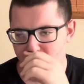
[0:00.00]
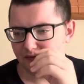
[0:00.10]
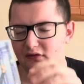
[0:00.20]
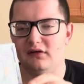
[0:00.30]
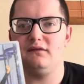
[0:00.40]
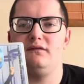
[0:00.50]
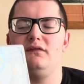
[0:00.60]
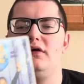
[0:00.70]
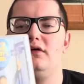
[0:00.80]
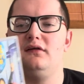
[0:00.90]
So
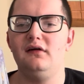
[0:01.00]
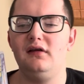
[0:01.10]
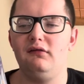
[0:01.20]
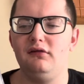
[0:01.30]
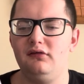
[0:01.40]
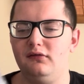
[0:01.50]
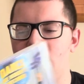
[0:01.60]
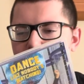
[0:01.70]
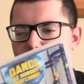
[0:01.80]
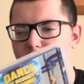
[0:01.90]
yeah. Anyways,
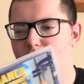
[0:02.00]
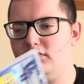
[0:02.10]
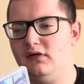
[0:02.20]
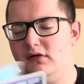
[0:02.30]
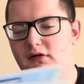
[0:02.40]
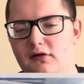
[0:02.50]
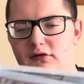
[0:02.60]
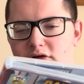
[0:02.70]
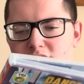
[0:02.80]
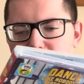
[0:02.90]

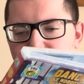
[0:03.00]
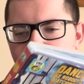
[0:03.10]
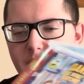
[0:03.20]
there's also a thing in the